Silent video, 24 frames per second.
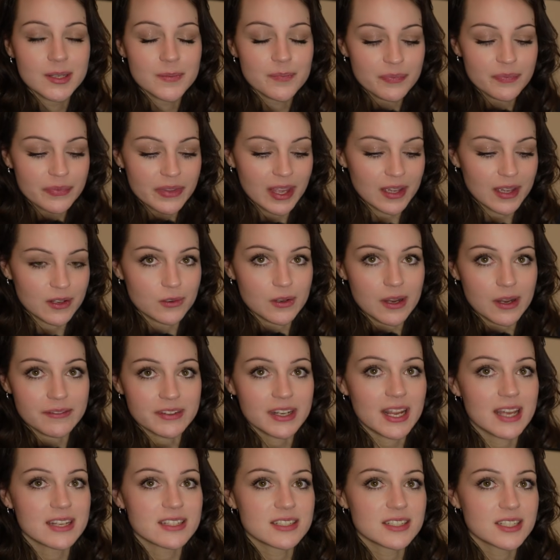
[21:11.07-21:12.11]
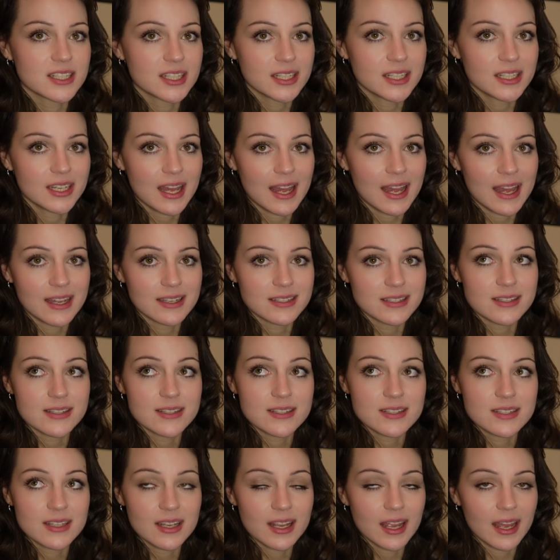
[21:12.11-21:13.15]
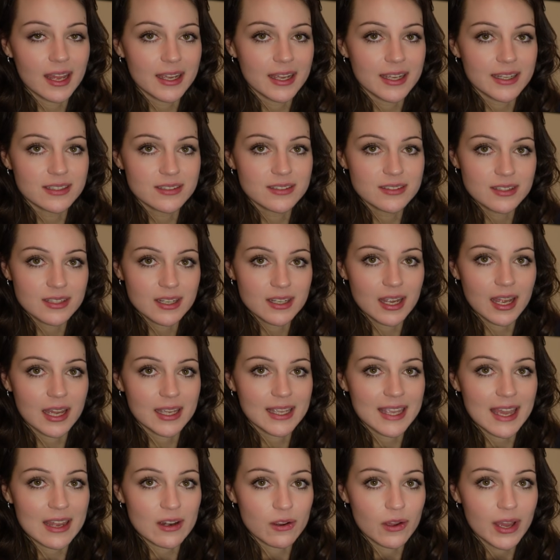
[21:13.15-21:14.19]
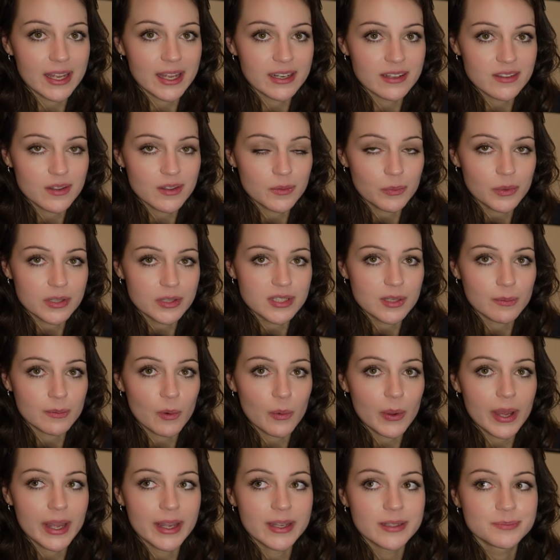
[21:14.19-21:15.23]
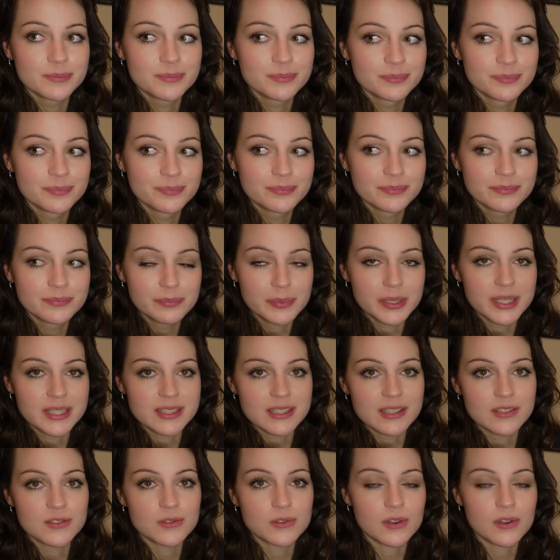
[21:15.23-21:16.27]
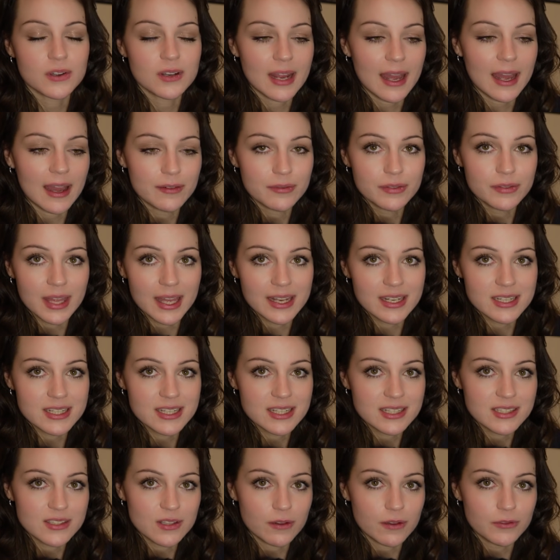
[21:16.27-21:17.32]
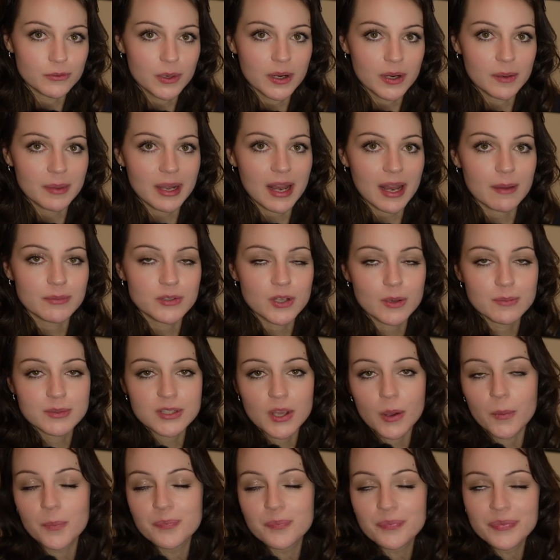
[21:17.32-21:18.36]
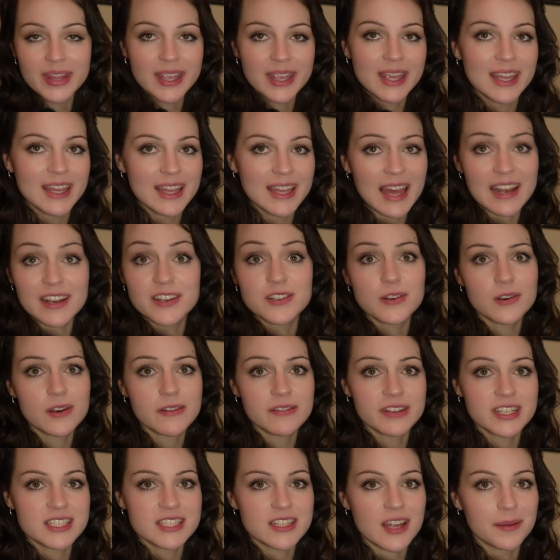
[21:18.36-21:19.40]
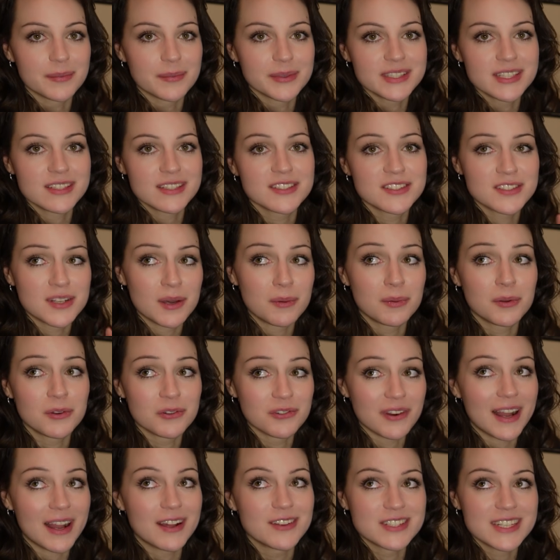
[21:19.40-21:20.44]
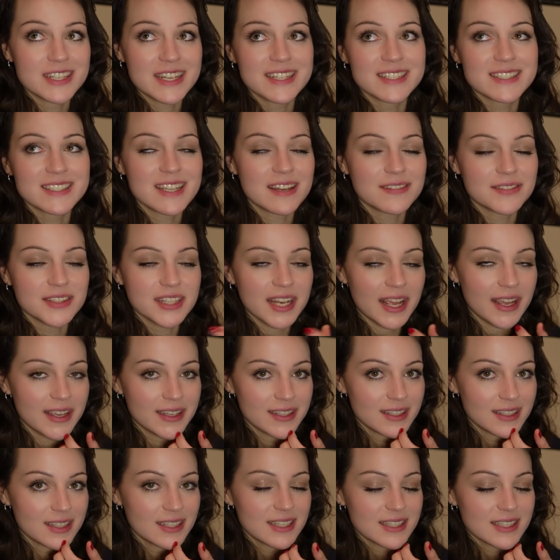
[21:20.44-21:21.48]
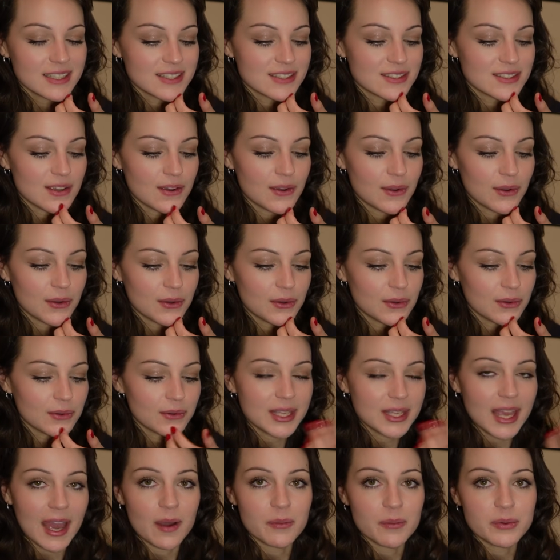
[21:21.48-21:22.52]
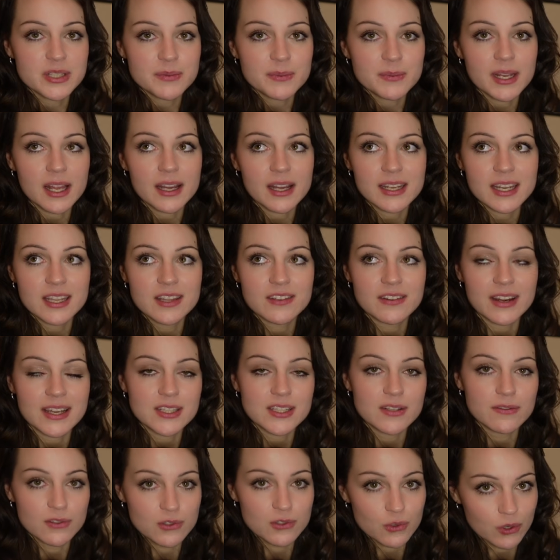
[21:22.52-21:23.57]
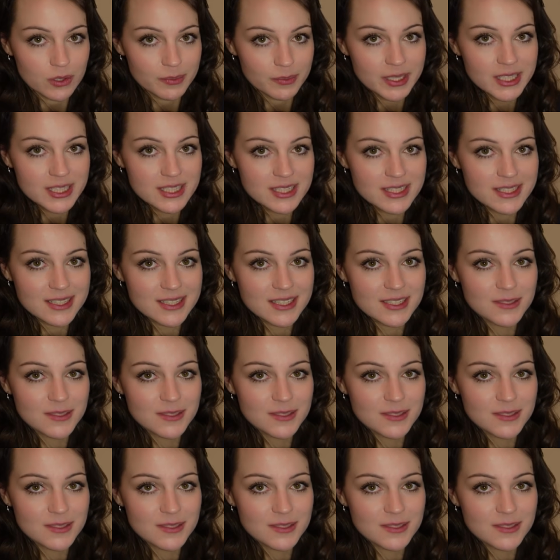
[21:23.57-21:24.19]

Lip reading: I don't have an editor and I cannot edit them whilst I'm away because I do not have the editing software on my laptop. So, and I don't have any time because there's a double round days every day. So yeah, wish me luck in the rest of the tournament.